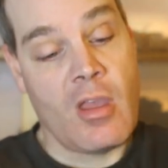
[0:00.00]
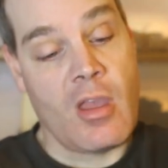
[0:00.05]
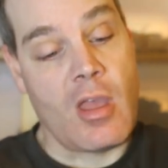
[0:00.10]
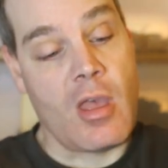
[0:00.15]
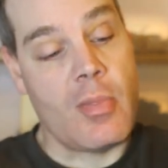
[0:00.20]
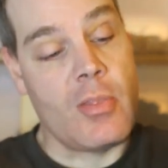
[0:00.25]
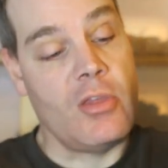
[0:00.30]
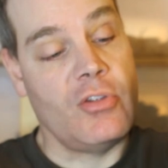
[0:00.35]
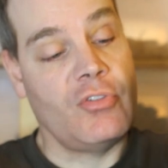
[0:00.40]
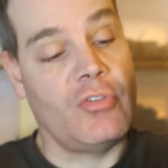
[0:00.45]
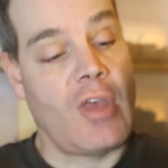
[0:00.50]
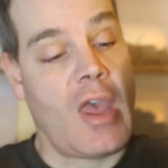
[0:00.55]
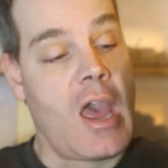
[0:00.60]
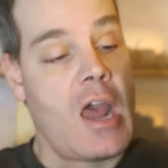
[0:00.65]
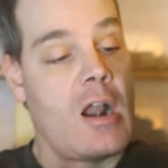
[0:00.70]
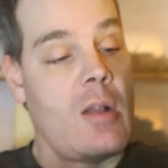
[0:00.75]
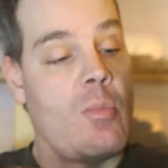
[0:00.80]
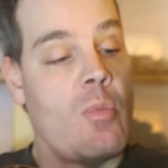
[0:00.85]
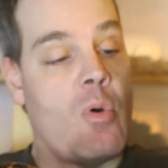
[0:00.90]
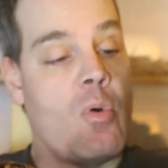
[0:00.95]
And this
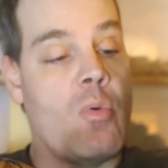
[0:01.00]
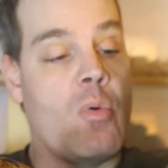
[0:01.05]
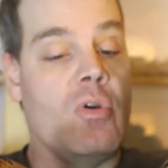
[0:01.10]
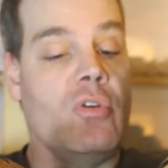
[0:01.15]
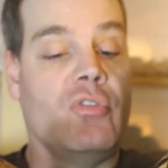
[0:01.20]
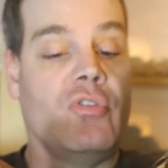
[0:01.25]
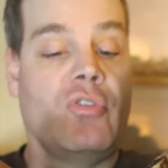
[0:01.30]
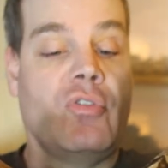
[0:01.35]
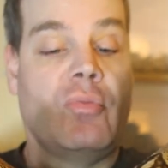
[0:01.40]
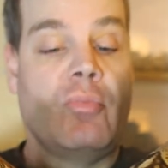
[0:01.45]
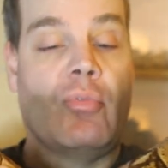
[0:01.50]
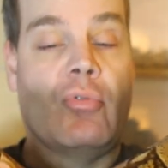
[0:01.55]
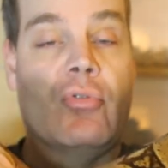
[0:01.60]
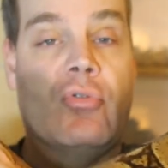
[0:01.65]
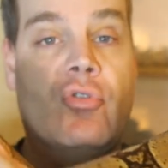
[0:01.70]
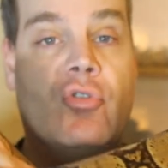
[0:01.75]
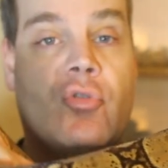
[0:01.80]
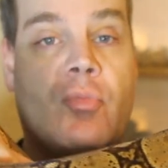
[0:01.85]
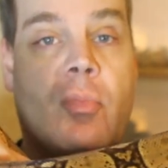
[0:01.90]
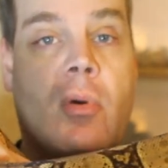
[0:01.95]
animal was
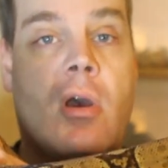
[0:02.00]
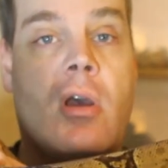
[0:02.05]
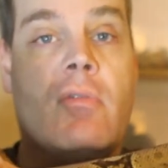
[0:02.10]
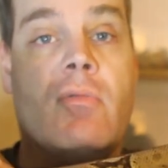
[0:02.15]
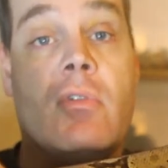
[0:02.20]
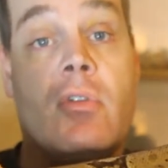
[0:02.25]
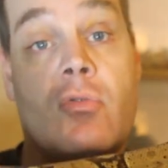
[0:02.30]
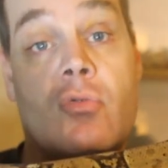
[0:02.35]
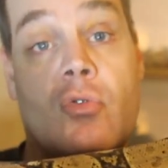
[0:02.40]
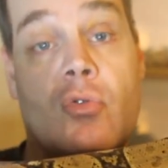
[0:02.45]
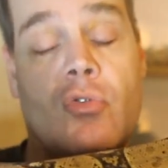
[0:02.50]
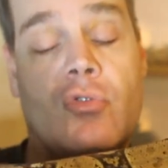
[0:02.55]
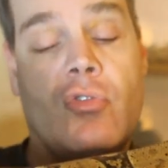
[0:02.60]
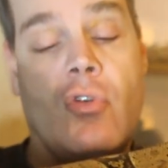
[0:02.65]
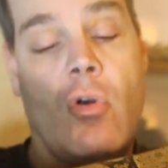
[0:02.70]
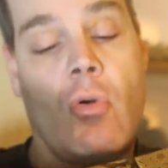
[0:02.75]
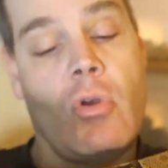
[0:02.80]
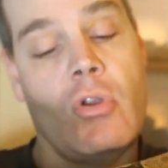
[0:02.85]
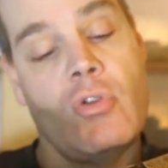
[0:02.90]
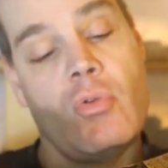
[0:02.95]
produced by Vin
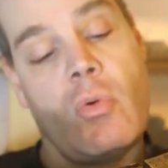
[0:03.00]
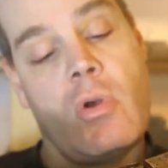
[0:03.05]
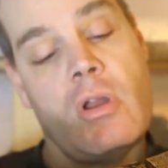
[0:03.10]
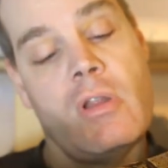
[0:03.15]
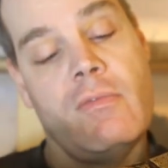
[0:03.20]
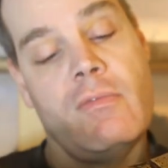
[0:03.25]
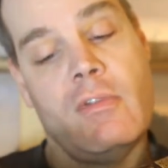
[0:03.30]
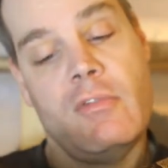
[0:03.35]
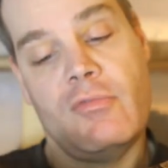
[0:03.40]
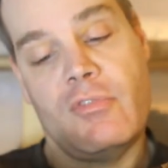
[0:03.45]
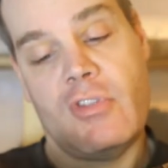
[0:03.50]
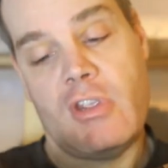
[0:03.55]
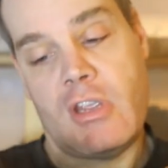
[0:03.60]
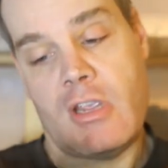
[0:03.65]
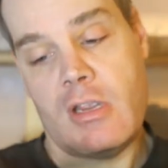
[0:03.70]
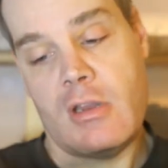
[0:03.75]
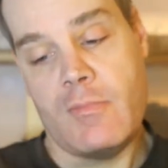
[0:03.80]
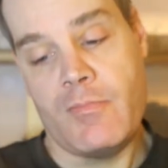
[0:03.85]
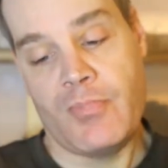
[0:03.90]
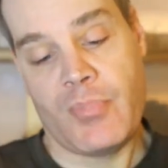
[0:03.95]
Russo in
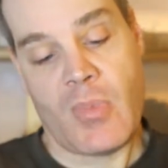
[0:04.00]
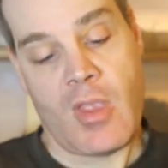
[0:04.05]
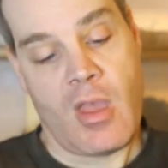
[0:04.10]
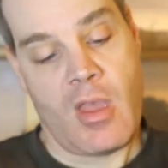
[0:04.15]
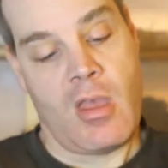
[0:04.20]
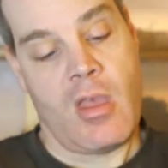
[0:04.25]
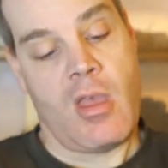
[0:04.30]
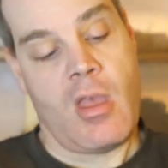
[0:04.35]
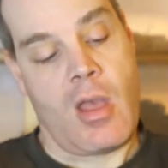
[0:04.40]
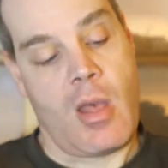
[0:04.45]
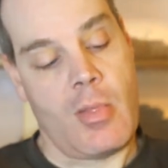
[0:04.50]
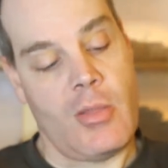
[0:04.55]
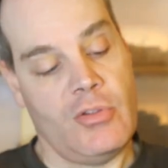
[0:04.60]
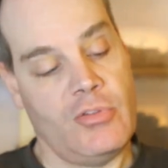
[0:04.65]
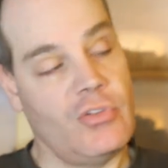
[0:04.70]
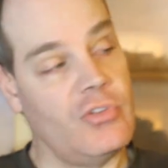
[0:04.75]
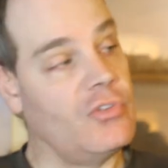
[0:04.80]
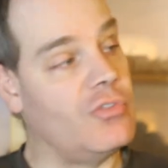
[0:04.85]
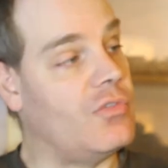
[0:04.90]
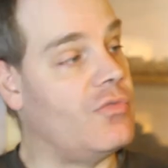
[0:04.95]
2015. And this
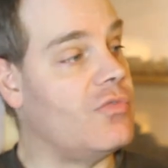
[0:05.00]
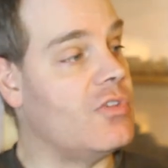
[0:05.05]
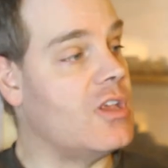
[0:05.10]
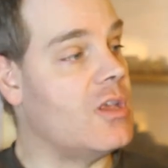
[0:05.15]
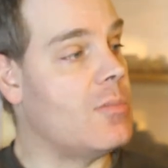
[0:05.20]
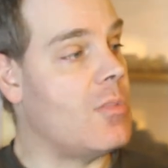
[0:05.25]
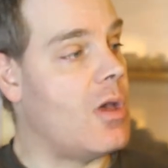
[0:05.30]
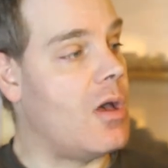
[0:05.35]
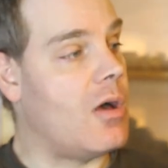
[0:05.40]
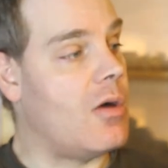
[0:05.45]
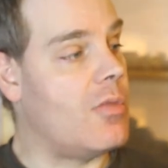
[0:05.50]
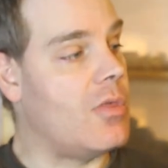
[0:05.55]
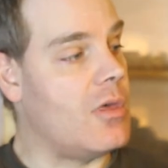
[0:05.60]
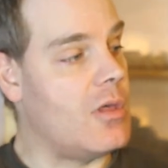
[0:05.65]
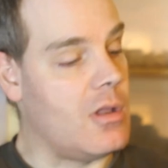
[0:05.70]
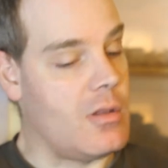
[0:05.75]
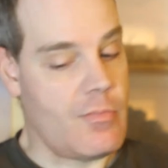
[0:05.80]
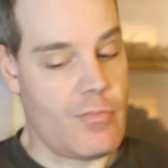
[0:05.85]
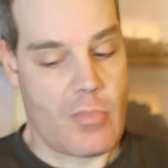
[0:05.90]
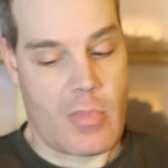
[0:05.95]
is a female
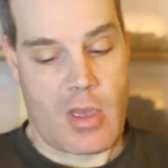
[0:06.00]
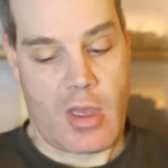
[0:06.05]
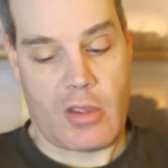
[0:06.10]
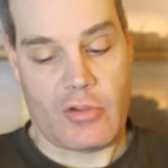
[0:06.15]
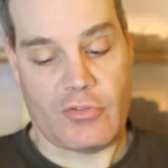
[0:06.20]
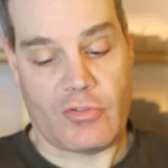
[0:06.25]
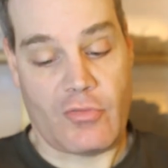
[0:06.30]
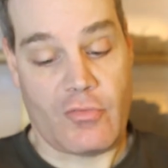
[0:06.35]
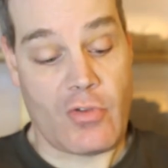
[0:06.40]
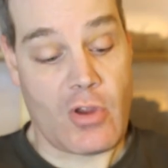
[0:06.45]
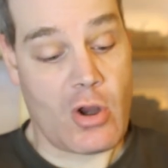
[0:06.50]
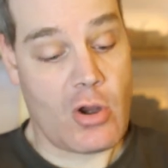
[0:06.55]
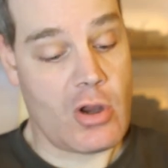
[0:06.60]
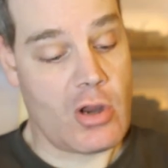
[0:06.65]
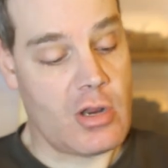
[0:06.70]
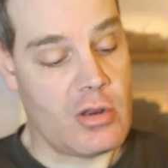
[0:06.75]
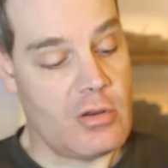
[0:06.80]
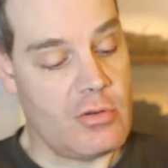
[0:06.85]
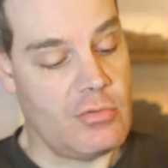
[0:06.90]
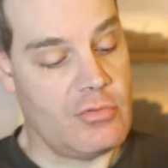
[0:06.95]
that has a
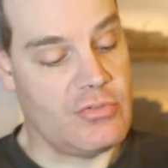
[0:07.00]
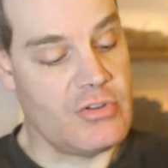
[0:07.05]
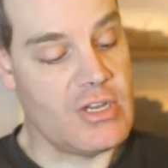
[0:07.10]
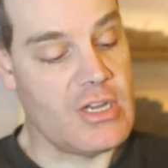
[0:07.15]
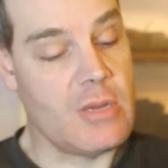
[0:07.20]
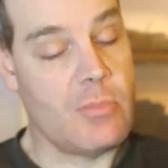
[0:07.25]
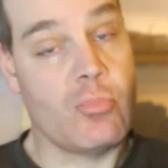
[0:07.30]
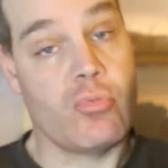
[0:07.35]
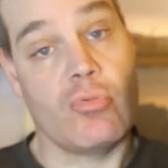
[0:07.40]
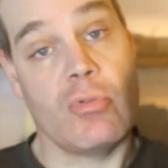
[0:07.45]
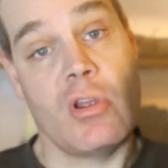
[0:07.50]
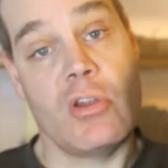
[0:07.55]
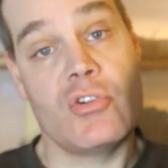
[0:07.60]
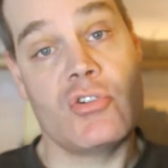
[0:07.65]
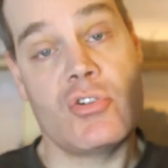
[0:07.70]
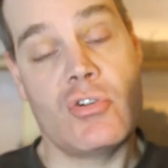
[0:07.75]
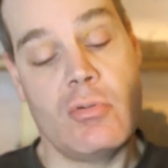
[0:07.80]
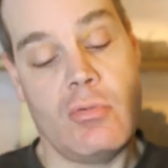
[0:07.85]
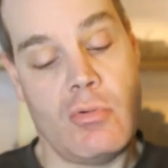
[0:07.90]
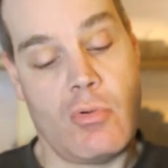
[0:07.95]
very deep,
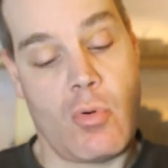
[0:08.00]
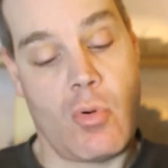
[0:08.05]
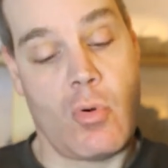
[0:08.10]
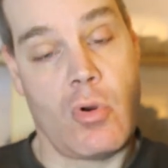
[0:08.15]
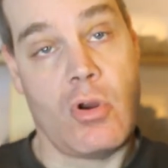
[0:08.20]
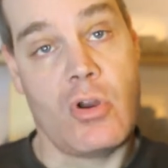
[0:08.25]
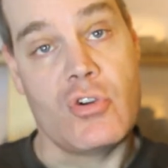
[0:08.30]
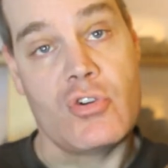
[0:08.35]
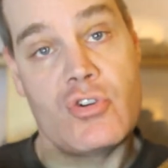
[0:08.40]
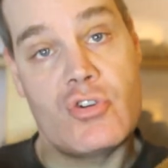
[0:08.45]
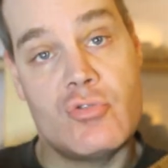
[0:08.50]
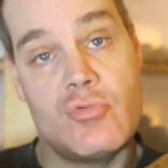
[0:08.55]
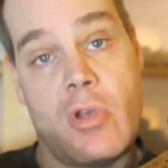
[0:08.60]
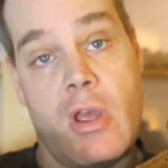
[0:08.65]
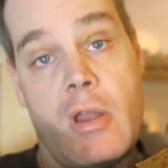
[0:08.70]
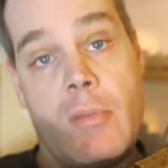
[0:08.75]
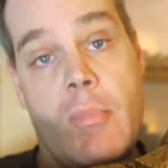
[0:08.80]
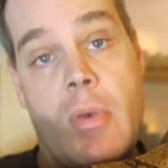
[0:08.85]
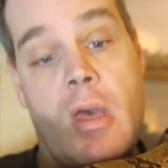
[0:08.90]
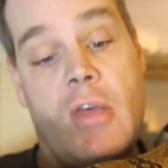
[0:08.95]
rich orange
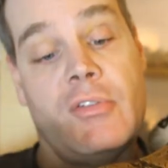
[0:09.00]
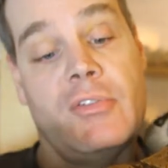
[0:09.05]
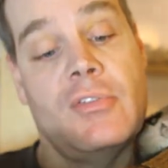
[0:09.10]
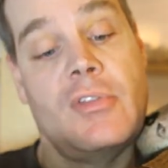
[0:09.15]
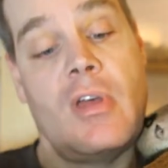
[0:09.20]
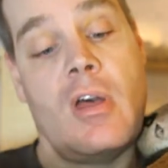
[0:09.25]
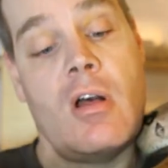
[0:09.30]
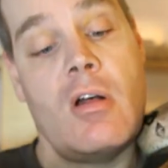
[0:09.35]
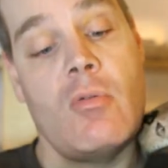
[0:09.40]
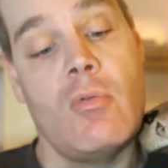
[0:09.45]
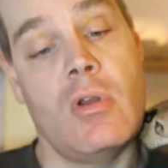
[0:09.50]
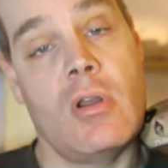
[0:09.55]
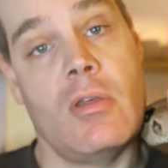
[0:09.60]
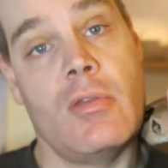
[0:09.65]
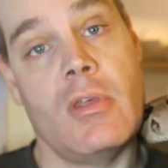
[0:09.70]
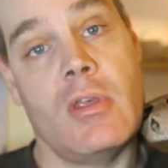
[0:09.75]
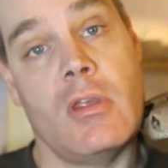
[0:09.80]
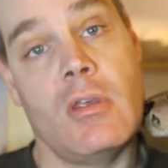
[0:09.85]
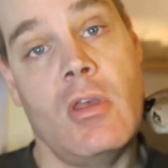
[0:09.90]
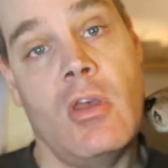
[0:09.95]
red pastel, one of
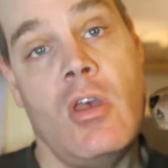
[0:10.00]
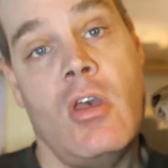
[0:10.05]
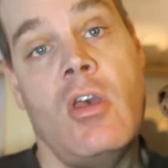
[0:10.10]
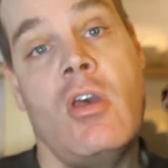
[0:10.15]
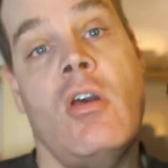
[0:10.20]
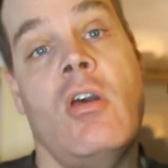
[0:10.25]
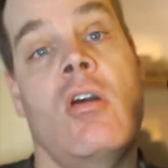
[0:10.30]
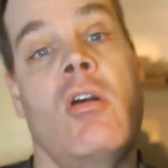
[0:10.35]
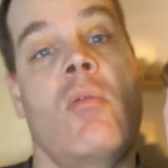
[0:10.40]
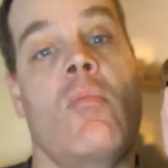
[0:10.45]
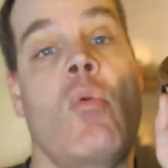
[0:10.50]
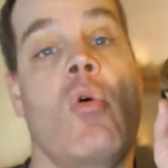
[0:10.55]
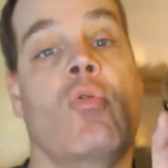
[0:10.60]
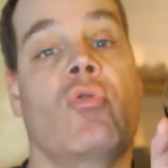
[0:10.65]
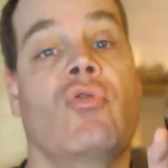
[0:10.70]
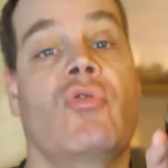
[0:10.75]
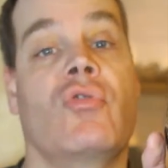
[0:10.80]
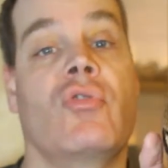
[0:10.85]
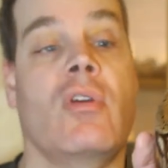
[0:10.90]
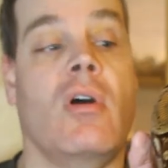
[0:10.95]
the
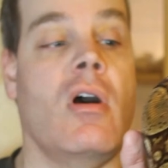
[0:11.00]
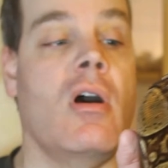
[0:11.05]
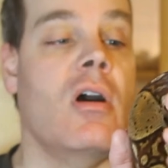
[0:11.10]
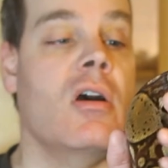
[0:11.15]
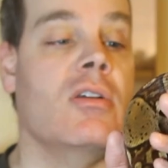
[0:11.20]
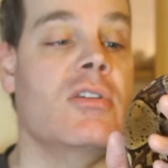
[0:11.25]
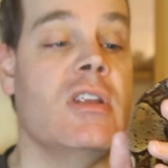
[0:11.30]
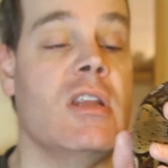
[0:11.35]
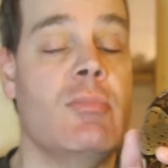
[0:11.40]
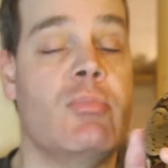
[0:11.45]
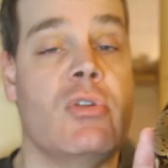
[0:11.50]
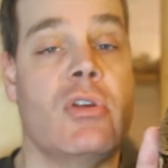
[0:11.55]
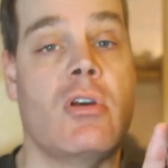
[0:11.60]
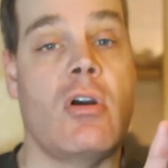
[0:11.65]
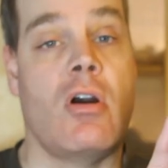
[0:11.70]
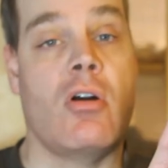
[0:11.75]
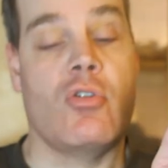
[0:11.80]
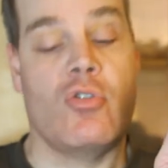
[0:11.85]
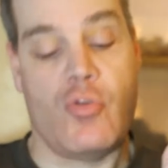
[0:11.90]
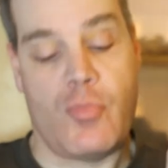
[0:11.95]
most deeply
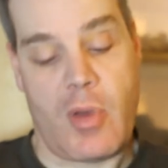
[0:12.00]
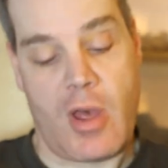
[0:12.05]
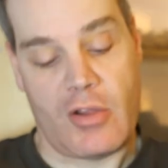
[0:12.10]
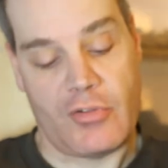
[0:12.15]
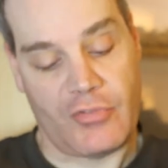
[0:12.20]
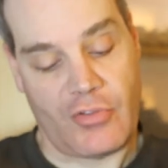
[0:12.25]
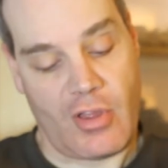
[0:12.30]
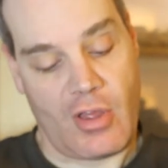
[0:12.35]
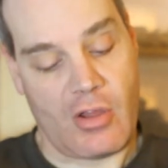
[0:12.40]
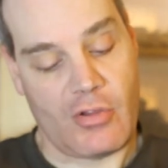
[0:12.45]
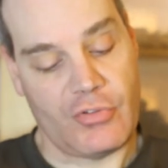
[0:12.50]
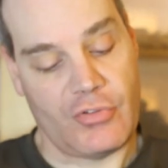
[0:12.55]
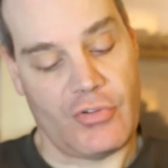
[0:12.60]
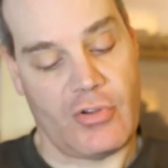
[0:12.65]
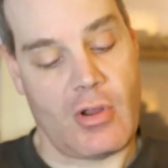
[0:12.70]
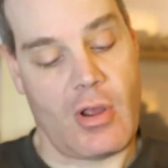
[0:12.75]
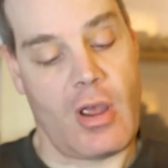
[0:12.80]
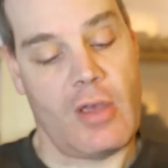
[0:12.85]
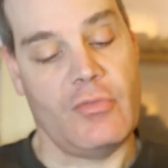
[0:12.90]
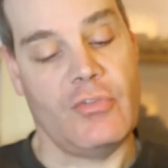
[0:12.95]
colored pastels that
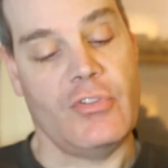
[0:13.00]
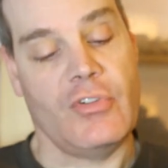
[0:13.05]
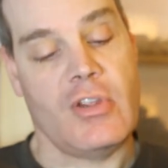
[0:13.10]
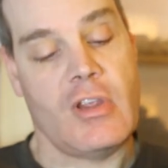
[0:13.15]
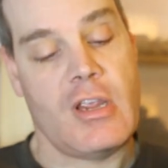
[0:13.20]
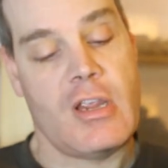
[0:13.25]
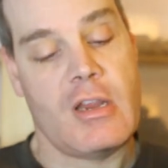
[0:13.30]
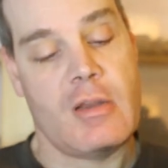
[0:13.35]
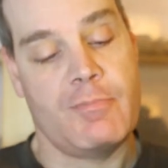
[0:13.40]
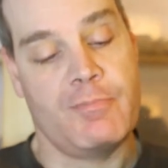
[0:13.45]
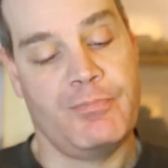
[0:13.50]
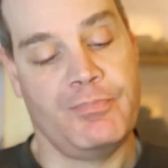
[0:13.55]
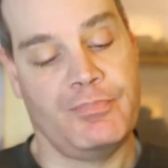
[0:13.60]
I've seen.